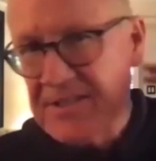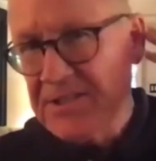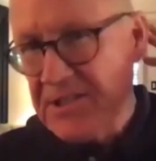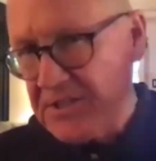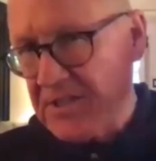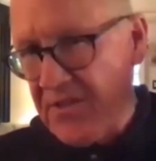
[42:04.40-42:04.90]

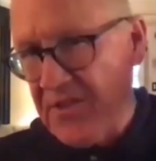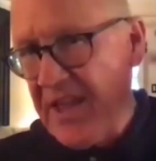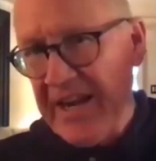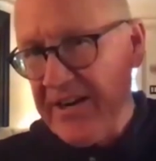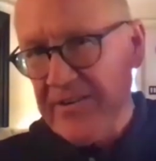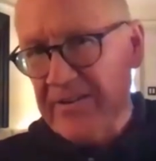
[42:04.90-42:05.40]
just
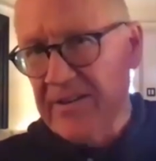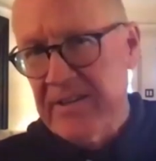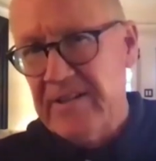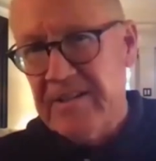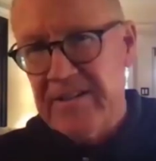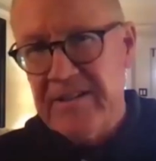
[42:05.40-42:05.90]
there
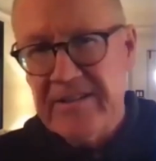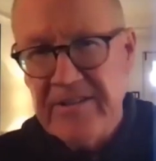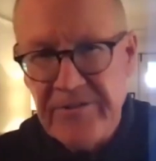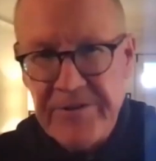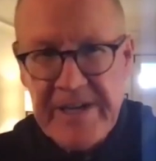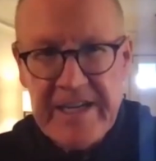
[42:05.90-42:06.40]

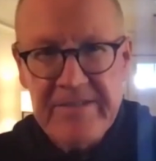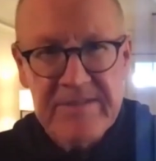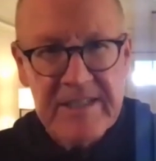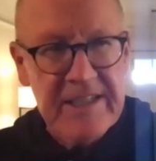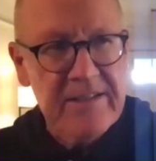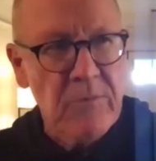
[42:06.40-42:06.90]

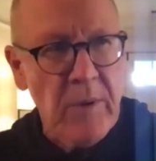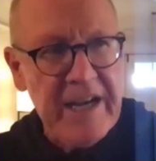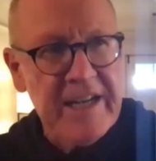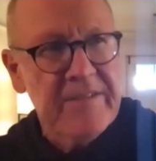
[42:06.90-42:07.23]
creatively, waiting